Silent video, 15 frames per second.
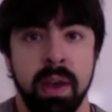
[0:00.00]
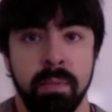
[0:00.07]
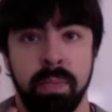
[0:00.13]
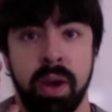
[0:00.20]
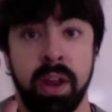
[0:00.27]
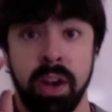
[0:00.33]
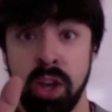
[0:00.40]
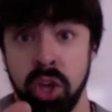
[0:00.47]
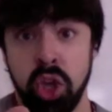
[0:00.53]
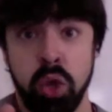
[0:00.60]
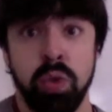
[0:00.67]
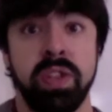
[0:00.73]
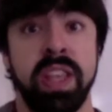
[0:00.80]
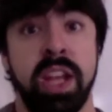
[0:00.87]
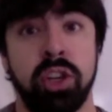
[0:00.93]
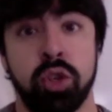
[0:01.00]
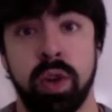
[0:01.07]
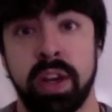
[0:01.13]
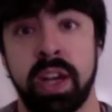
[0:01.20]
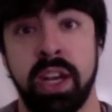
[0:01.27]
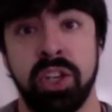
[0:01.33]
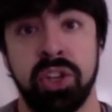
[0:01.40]
but use that
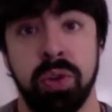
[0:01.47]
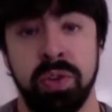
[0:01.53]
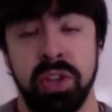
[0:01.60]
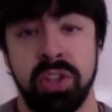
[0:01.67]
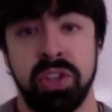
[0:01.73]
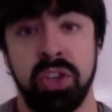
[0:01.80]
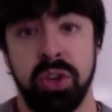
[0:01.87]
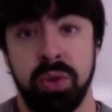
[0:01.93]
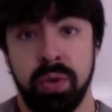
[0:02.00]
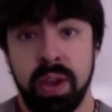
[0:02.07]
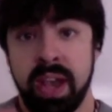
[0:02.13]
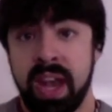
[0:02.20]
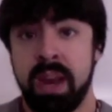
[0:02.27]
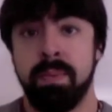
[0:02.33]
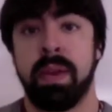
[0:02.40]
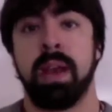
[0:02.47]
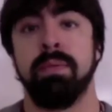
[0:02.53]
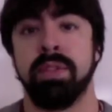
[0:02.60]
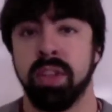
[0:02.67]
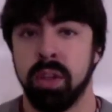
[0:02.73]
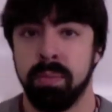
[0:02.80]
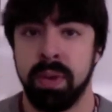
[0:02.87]
trick I showed you too, and it
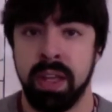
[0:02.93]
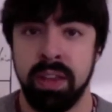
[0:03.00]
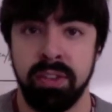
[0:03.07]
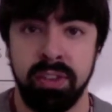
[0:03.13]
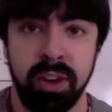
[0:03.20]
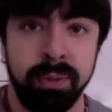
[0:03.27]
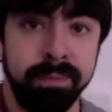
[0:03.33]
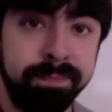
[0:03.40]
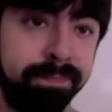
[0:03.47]
becomes a little bit easier.